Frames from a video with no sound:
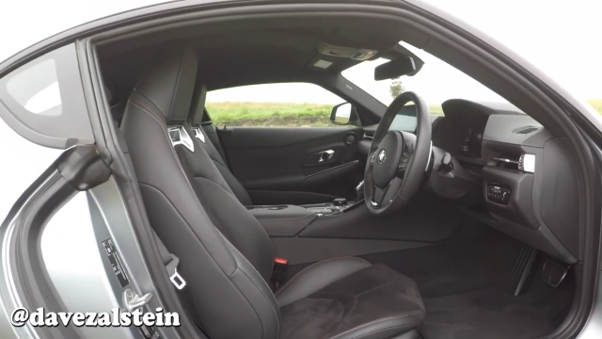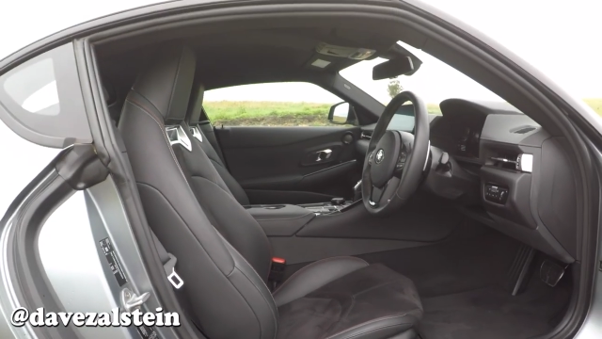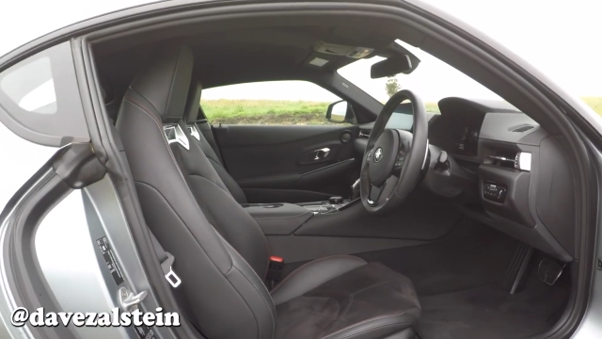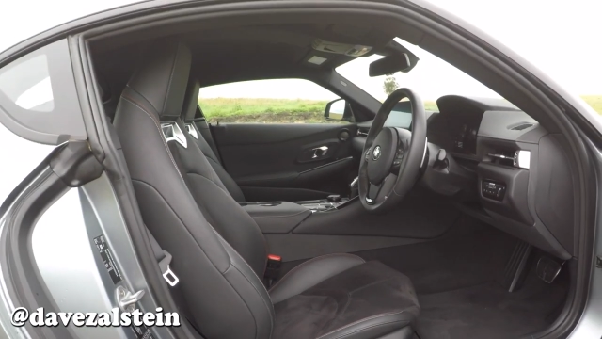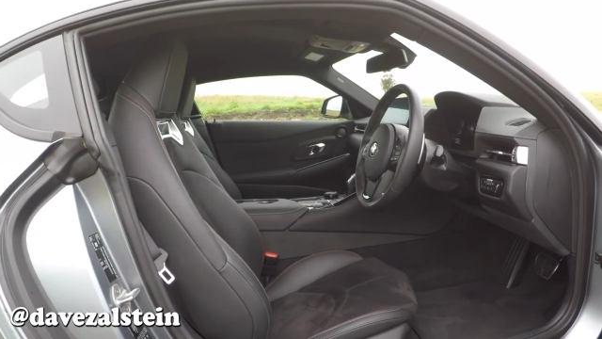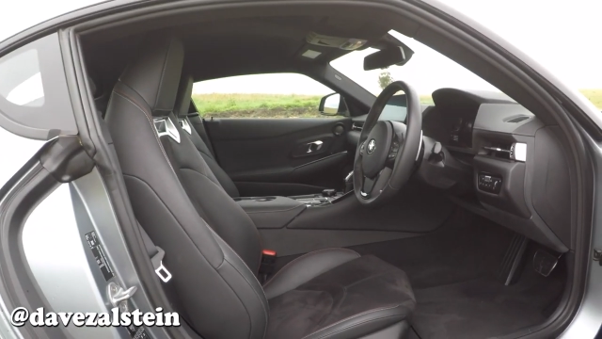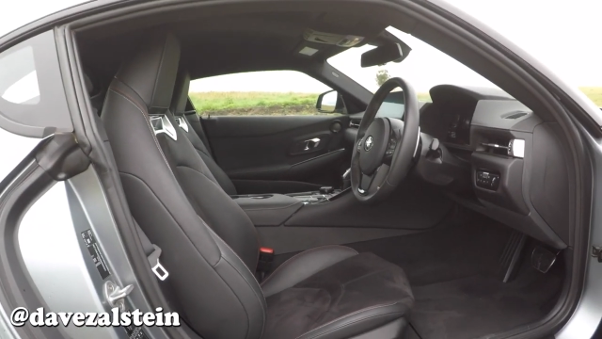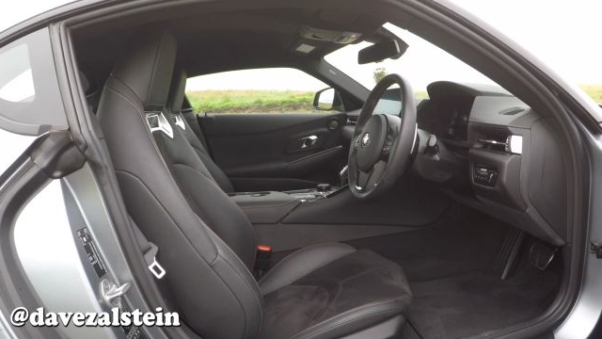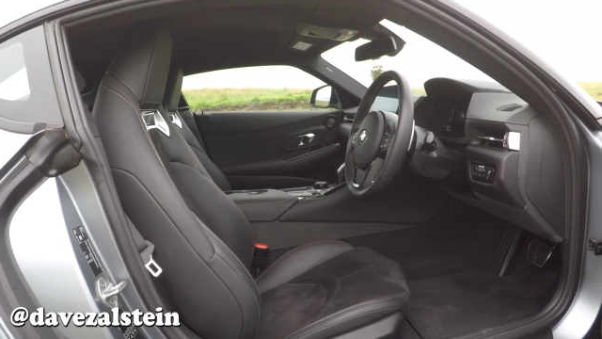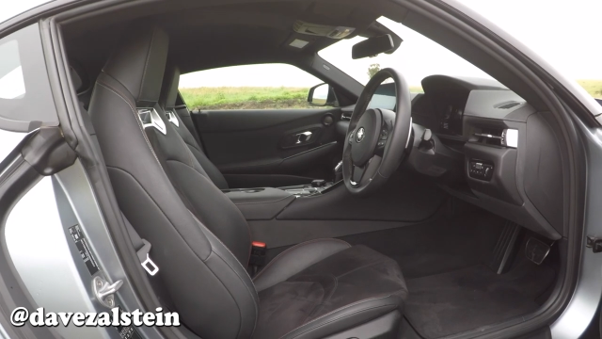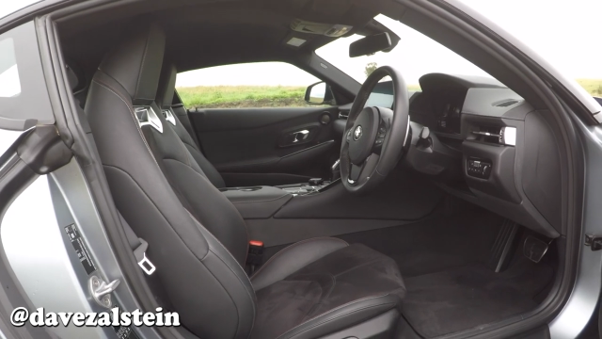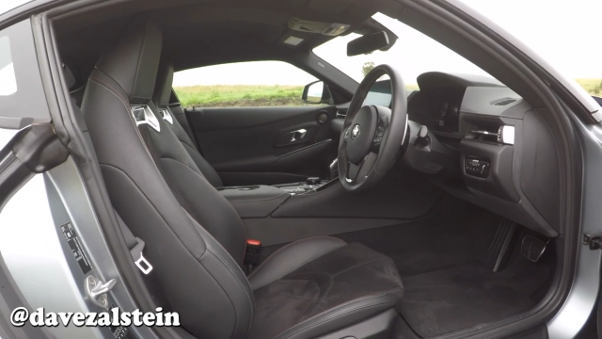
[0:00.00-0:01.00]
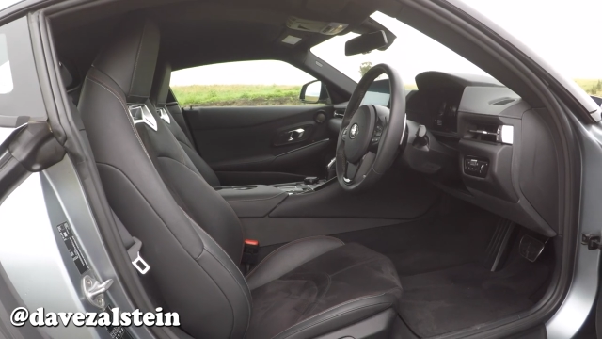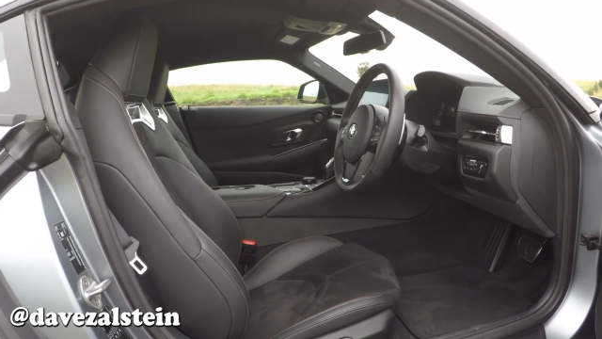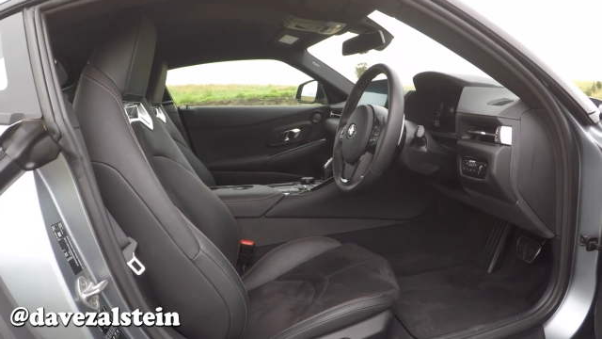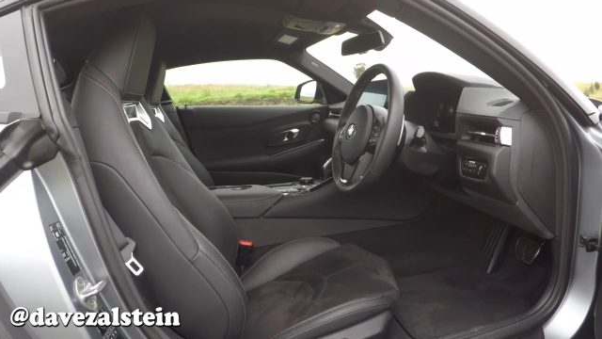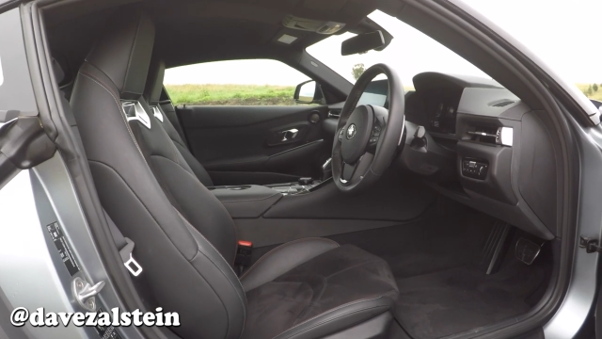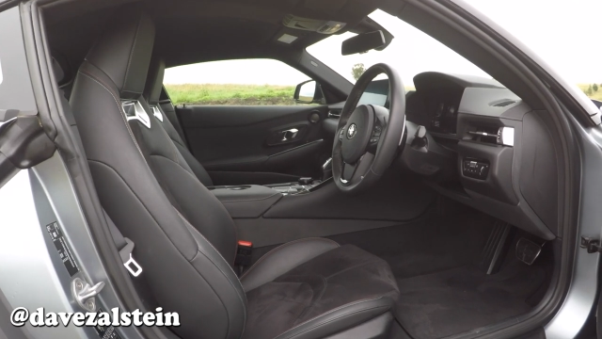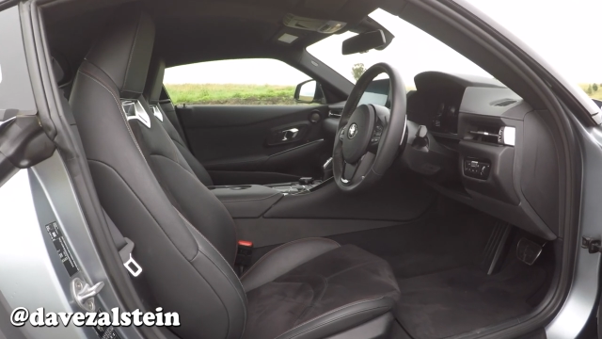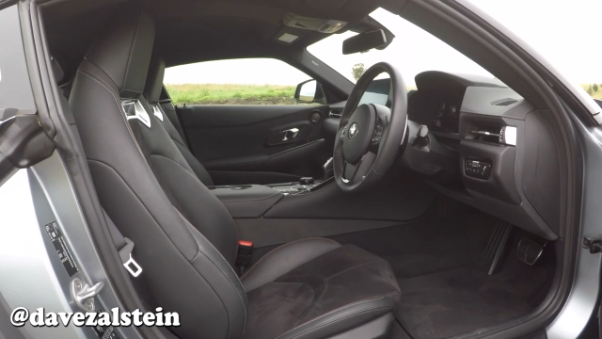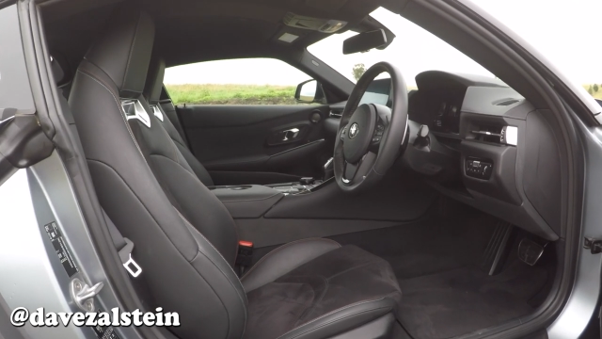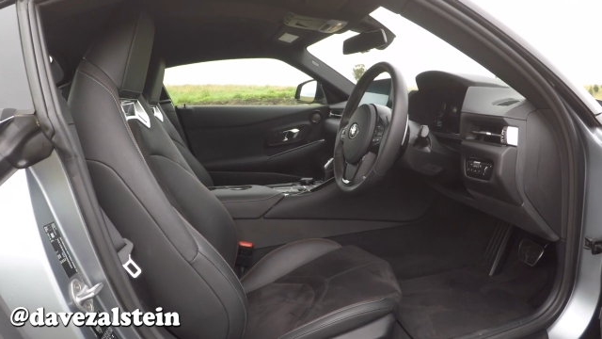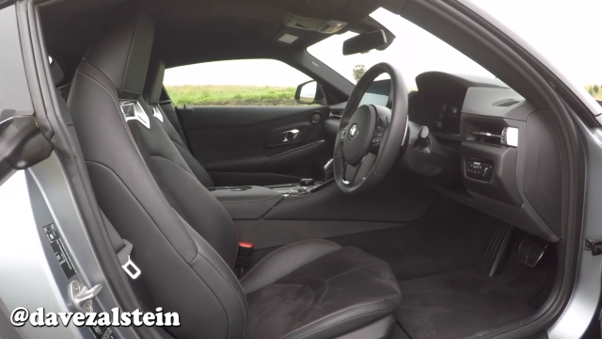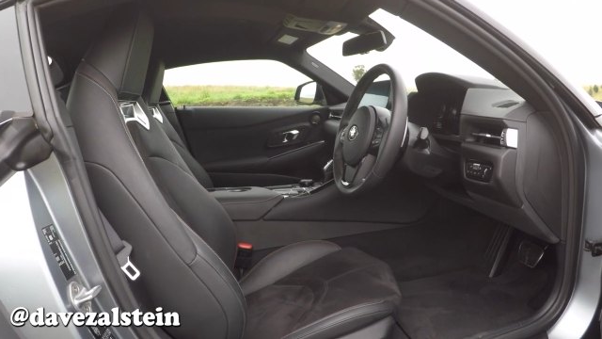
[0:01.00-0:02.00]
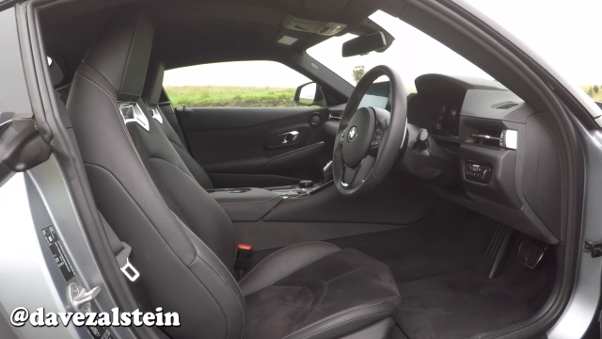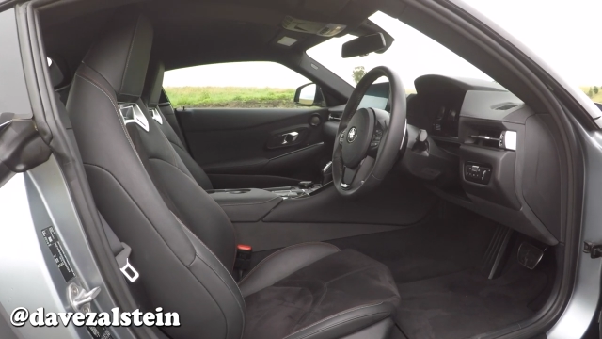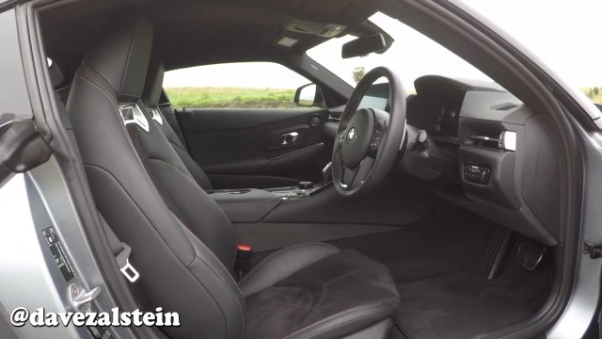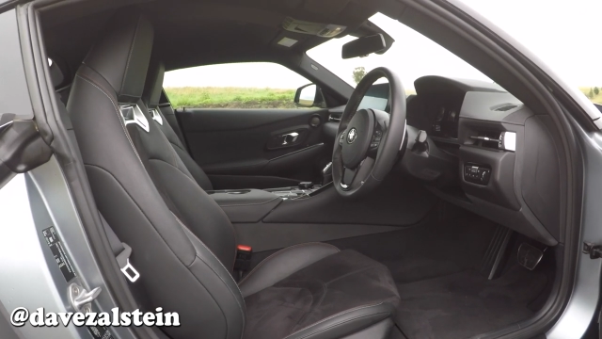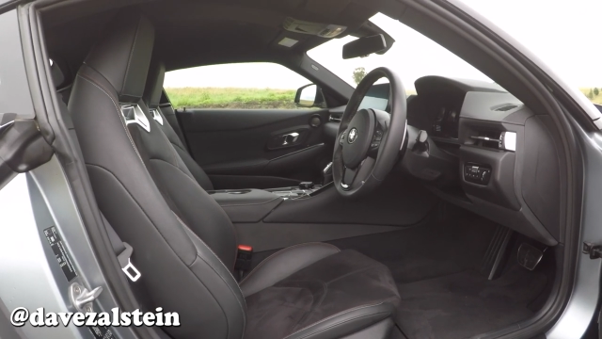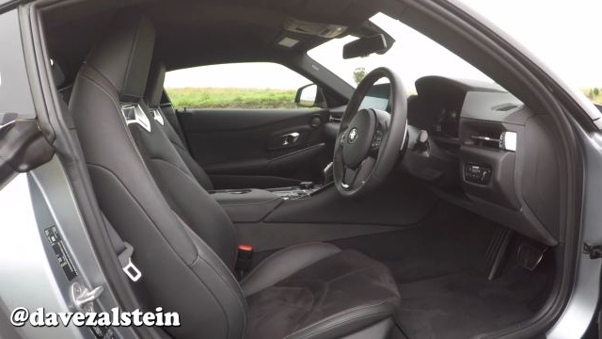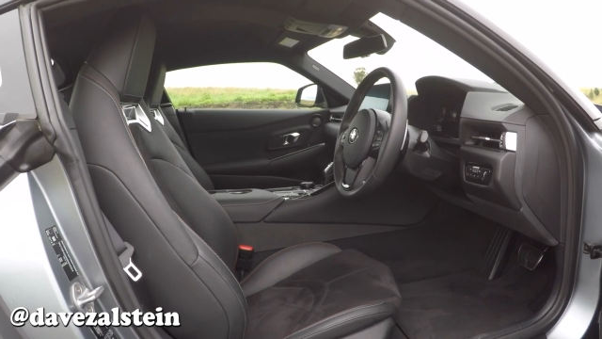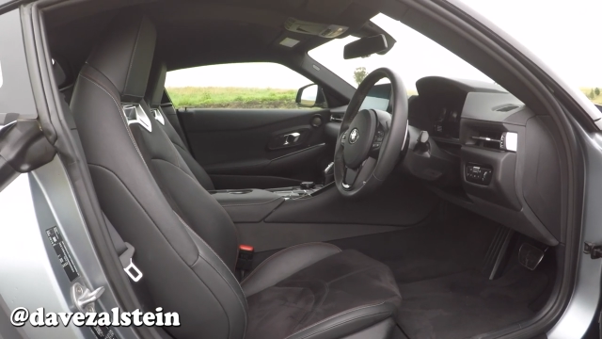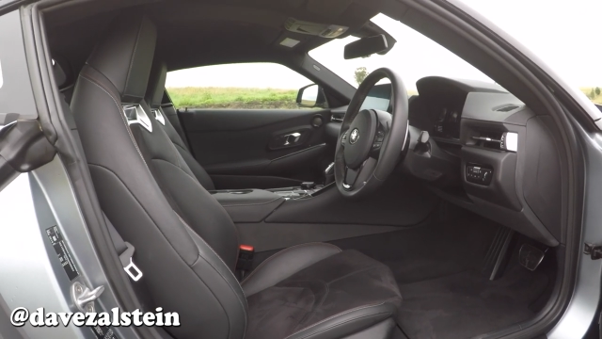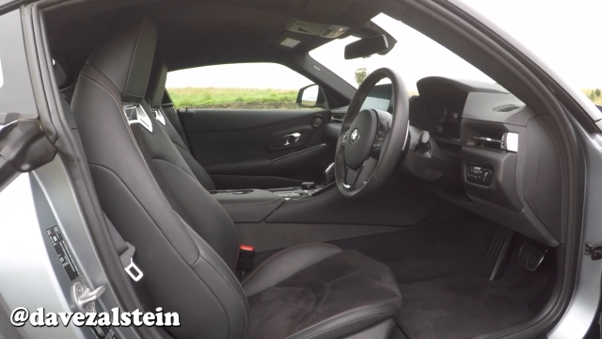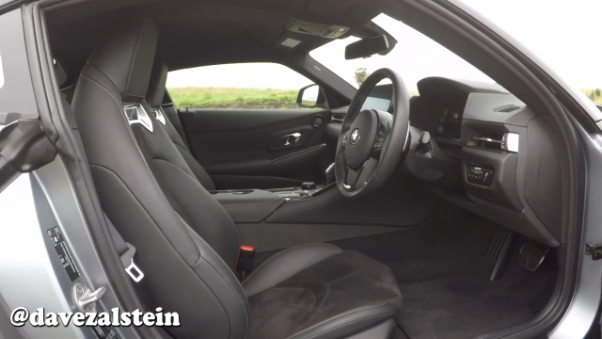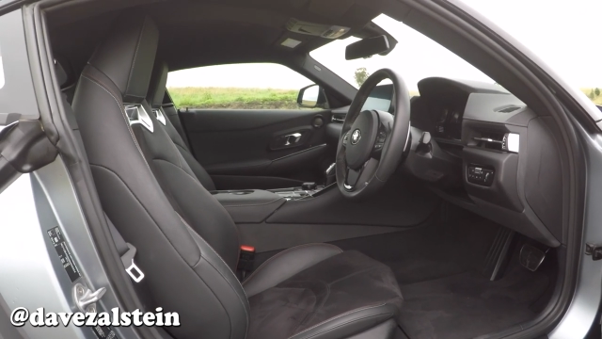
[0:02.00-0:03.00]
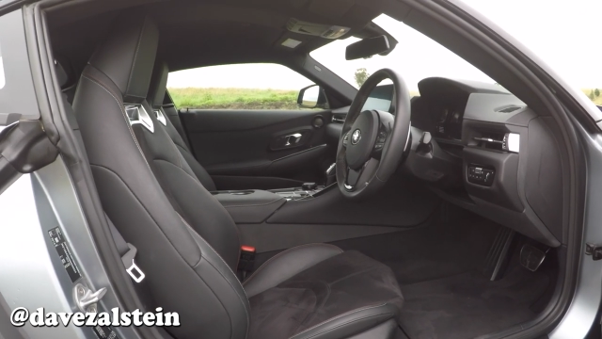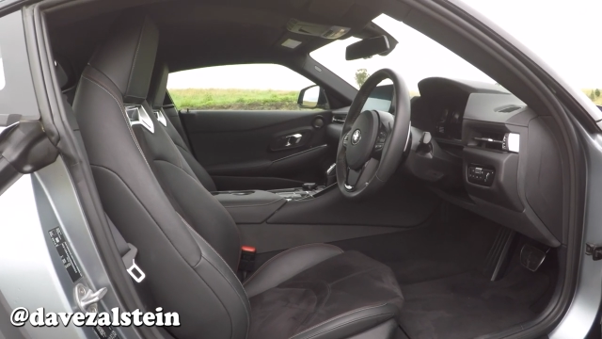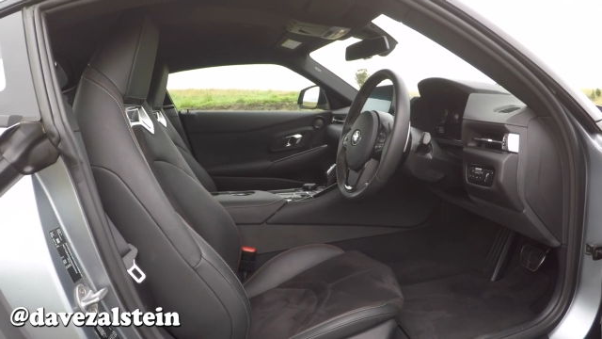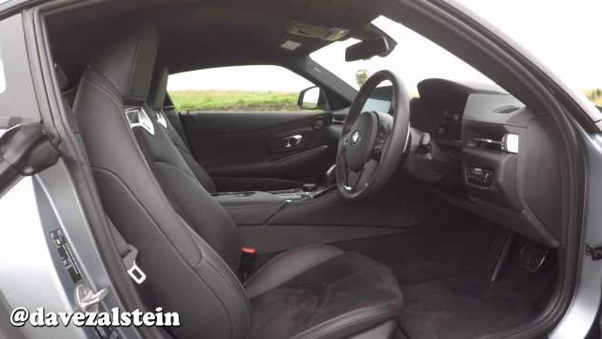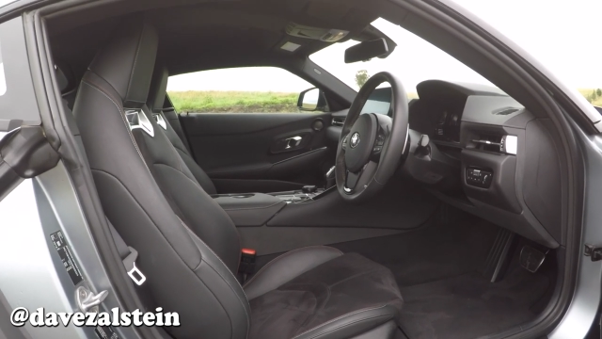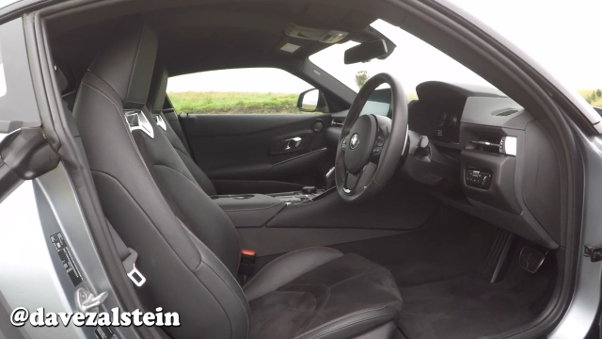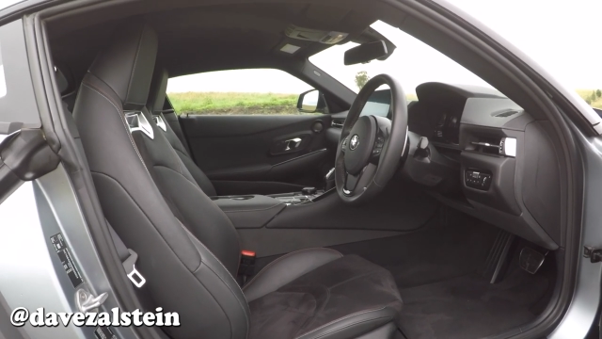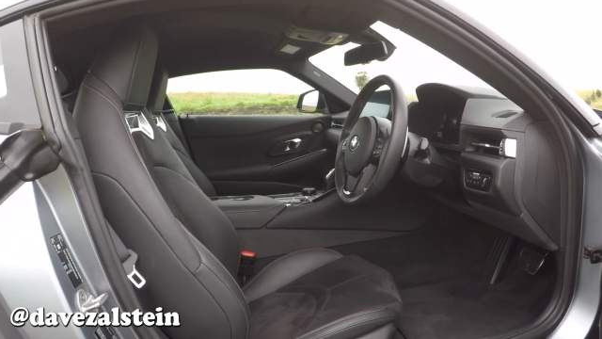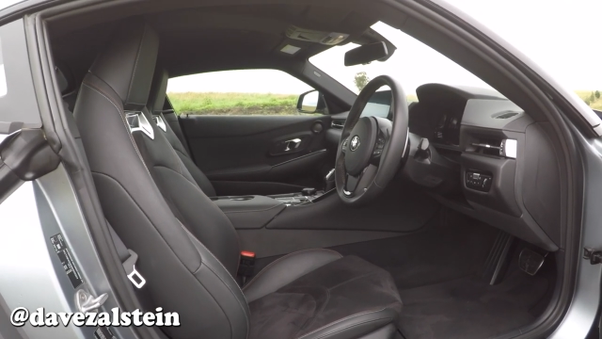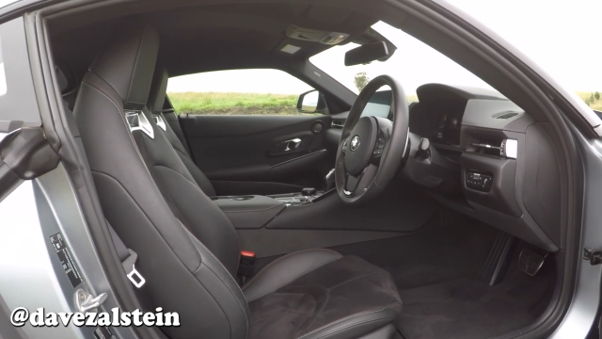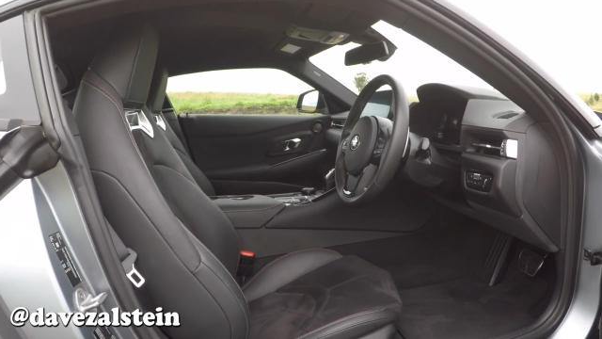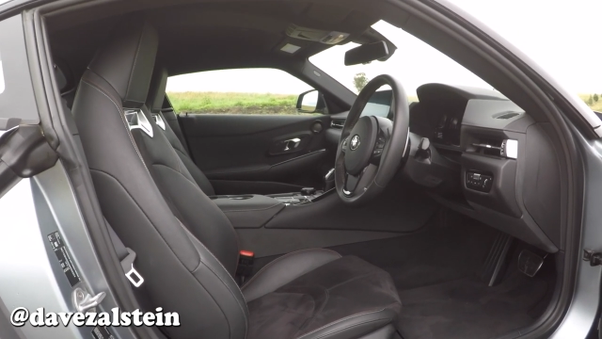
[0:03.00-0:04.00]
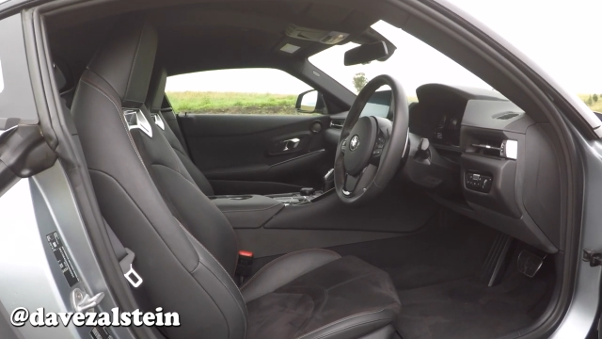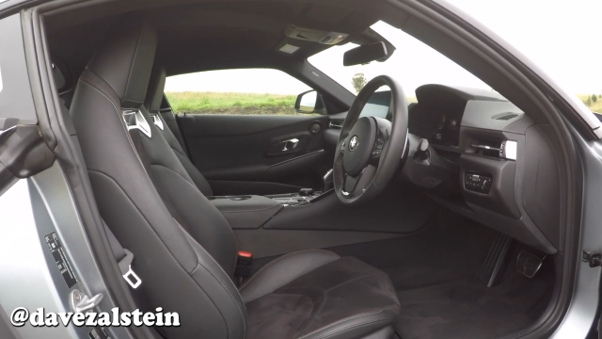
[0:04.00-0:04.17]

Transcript: No face is visible, so there are no lips to read.